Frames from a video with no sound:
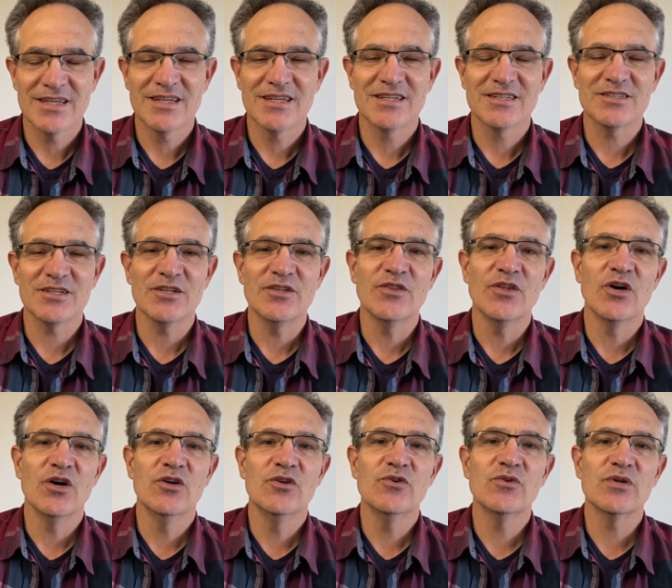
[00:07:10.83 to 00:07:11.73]
So know
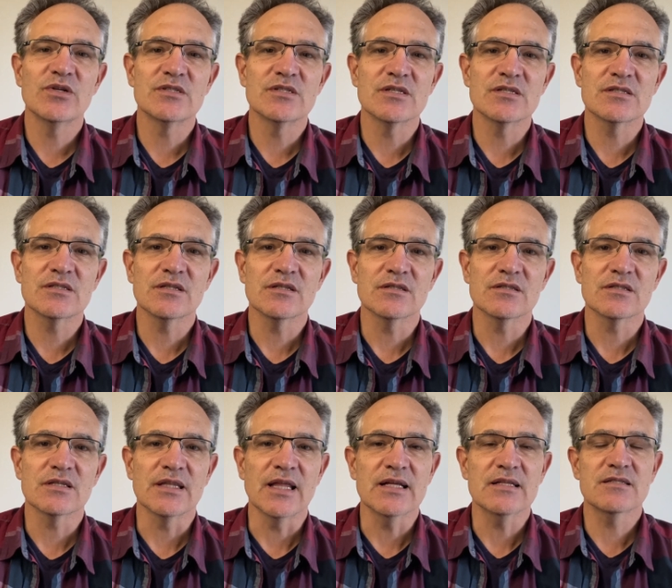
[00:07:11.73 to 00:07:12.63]
your existence.
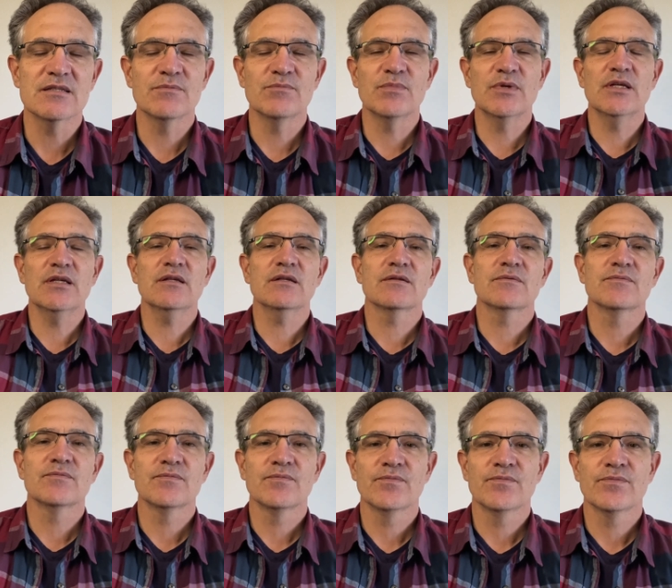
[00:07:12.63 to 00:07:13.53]
And that's simply,
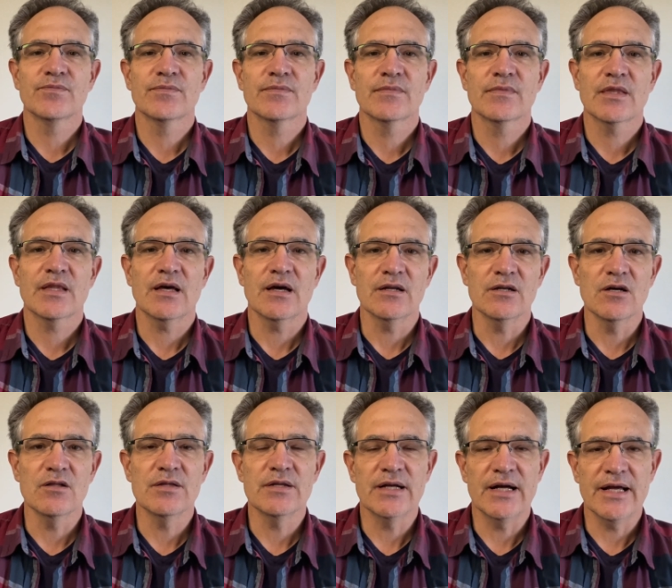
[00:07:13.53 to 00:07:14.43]
I know
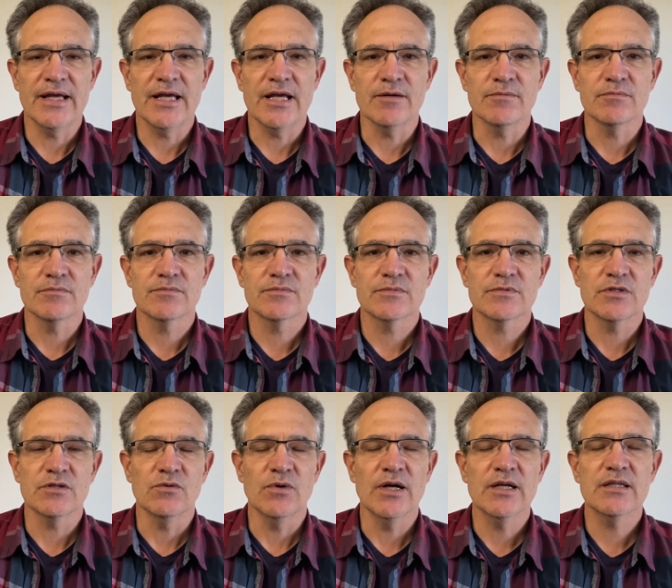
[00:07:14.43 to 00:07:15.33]
that I am. So
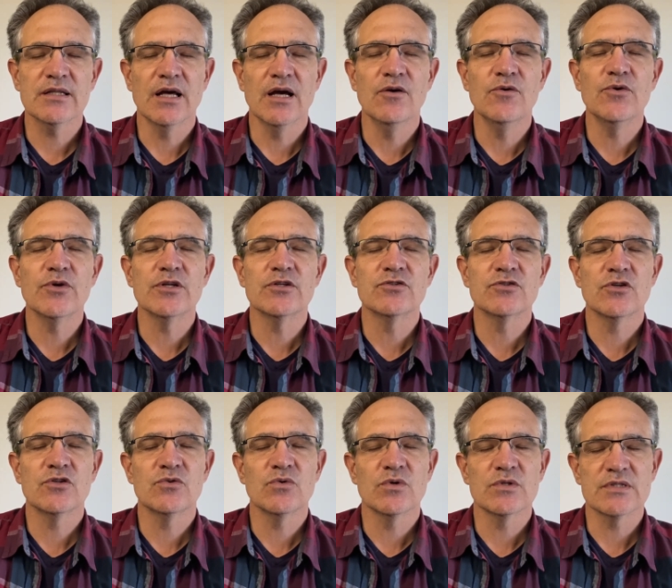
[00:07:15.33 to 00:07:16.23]
right now you can turn
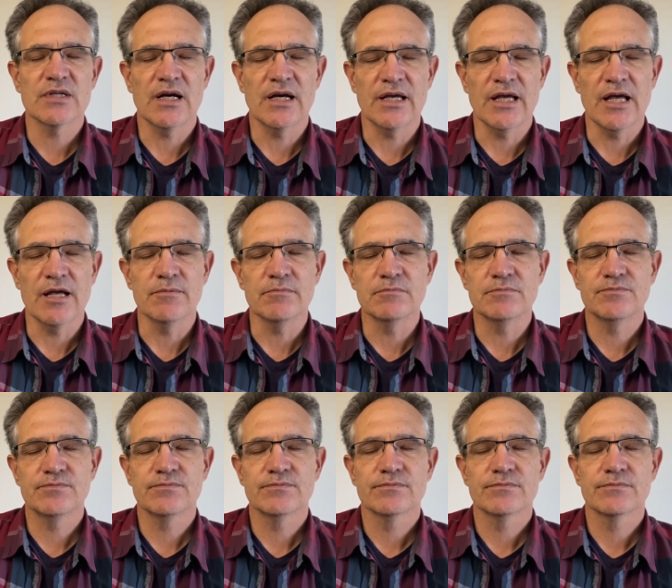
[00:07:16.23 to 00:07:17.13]
towards I am.
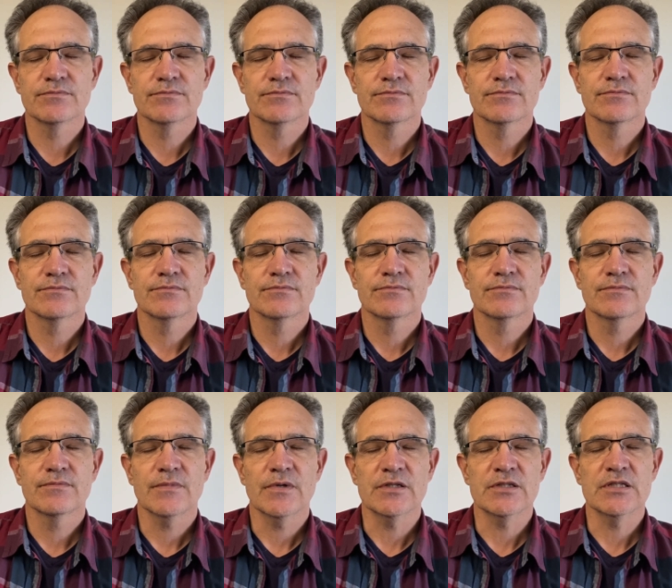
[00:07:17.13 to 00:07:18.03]

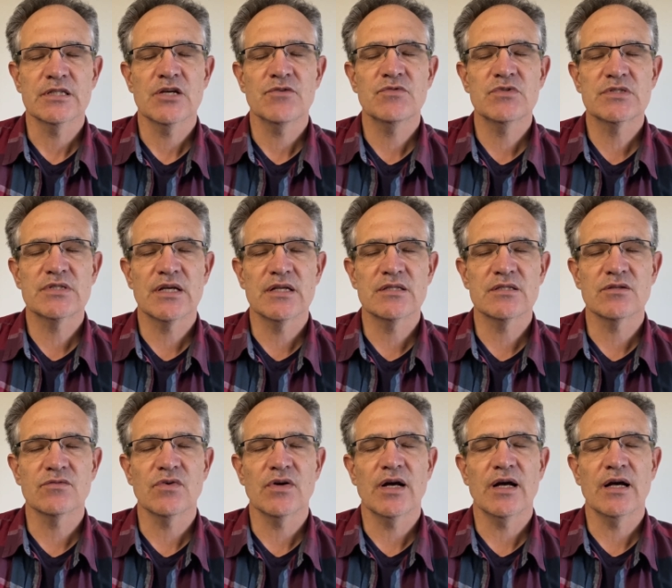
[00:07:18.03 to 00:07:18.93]
And just have a sense of
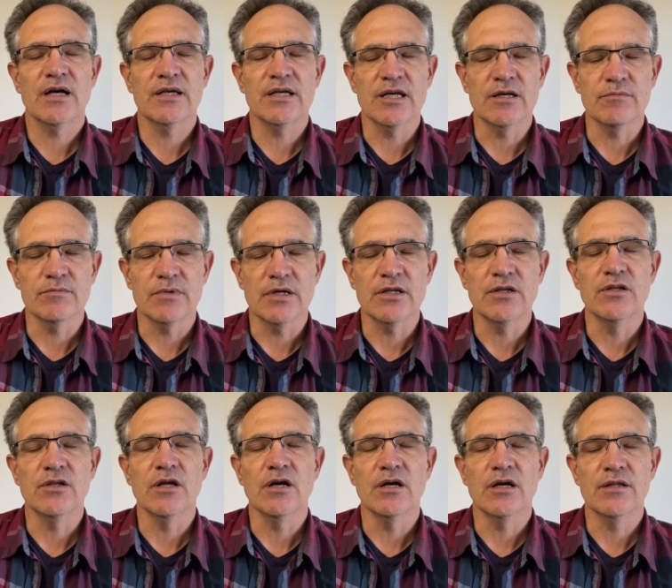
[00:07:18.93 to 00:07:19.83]
I am. And
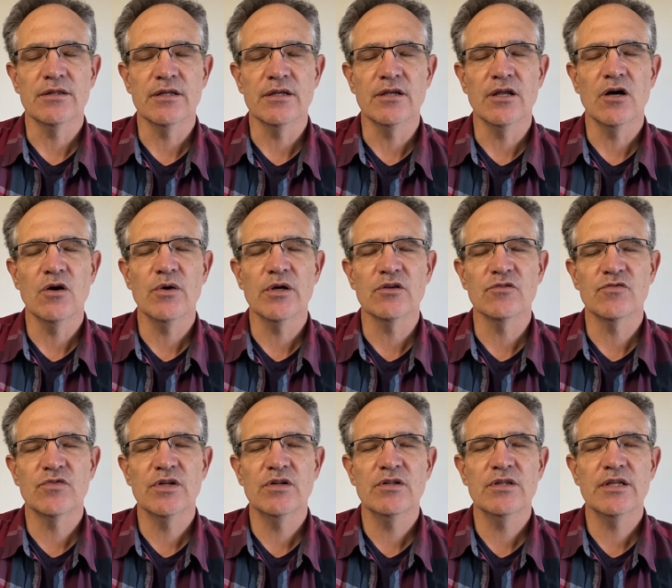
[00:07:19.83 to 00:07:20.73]
the knowing,
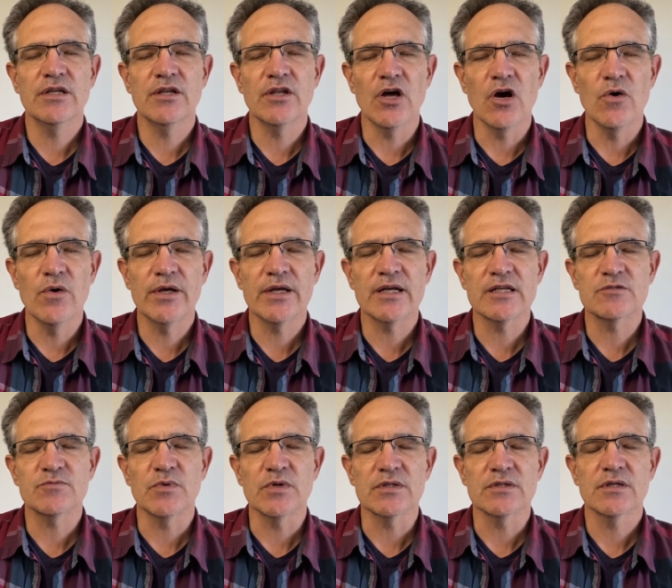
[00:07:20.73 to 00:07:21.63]
feel in the knowing
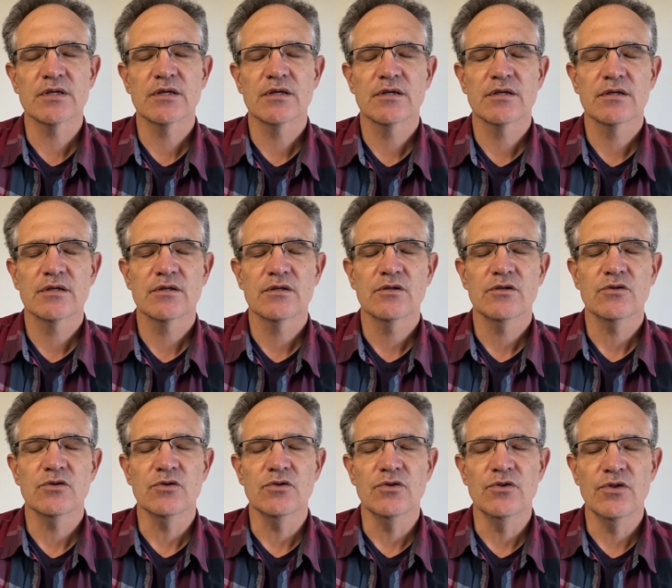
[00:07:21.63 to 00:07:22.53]
aspect.
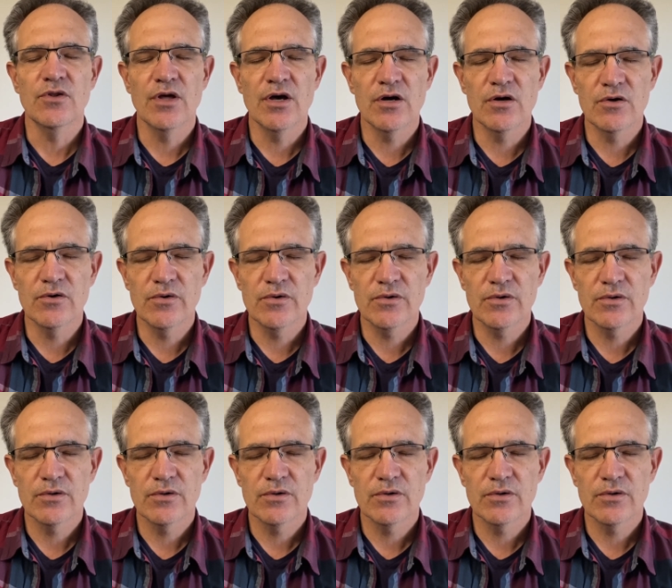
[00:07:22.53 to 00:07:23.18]
You know